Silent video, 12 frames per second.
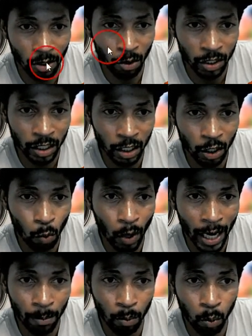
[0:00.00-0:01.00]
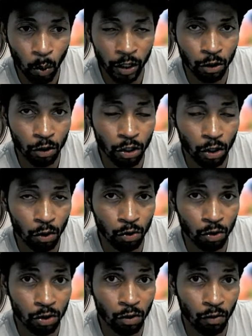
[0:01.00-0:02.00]
only going to wipe what you
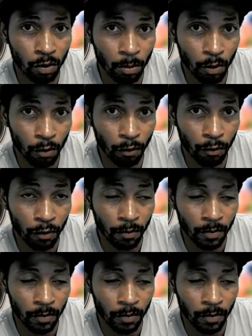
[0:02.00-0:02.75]
chose to remove.